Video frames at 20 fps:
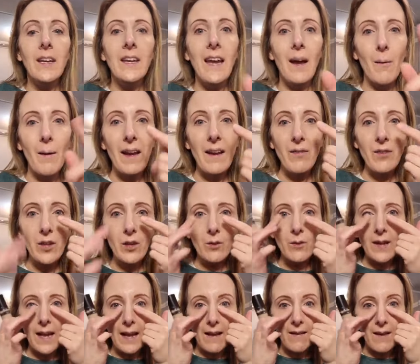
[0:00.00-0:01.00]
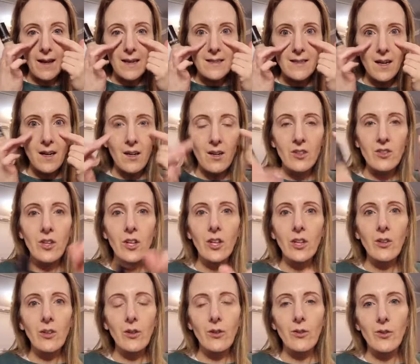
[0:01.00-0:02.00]
Now, if you get like dark
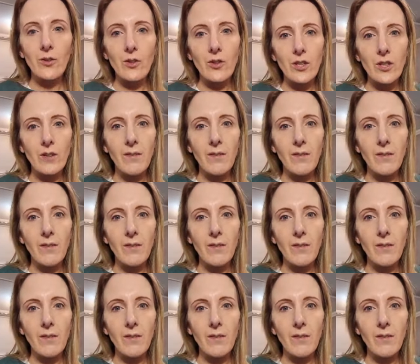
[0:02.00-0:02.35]
circles under